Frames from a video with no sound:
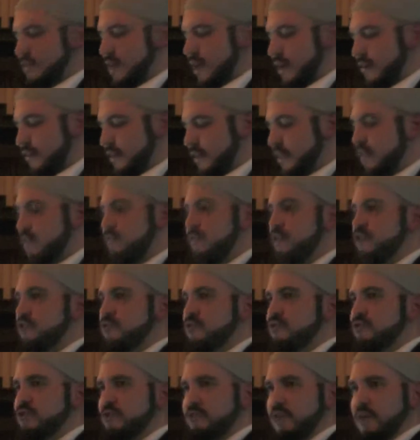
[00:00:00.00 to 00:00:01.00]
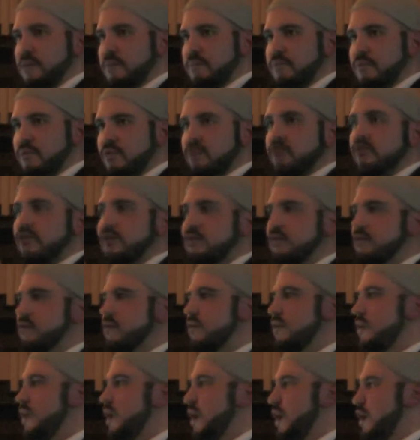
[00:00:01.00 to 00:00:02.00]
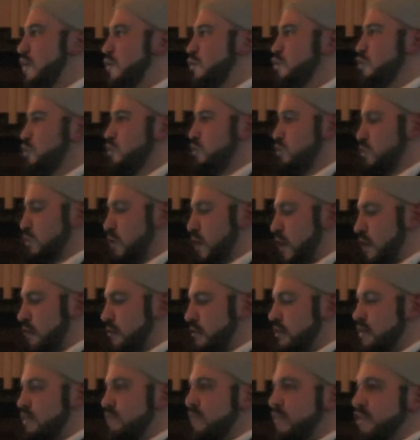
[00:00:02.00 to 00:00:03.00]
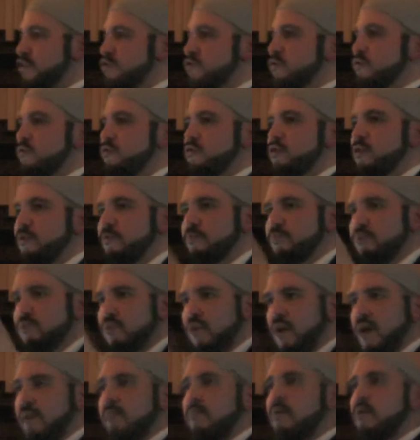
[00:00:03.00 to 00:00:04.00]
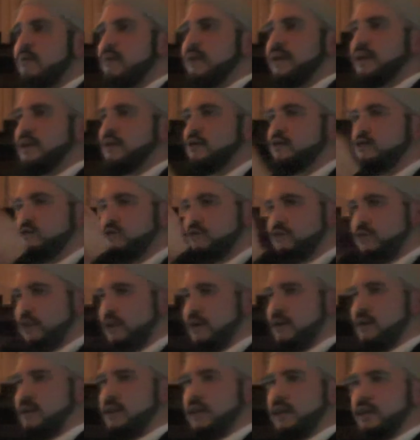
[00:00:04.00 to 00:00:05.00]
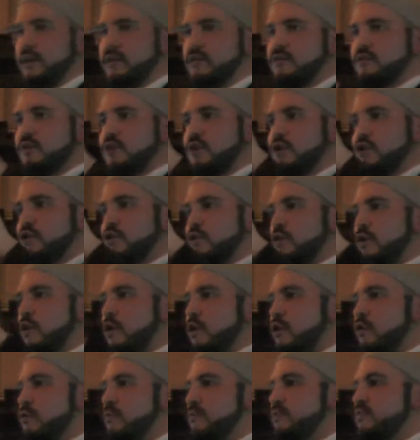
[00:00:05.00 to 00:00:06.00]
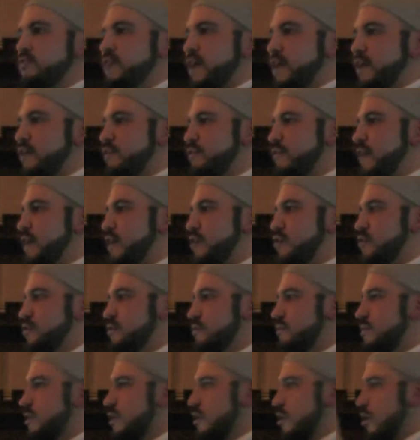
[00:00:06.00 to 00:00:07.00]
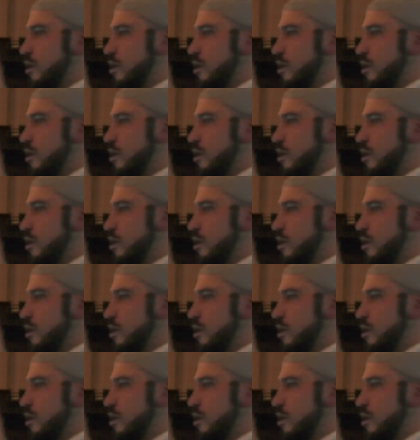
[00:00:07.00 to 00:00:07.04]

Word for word: that the individual is just important, and as an individual, your primary concern is your own satisfaction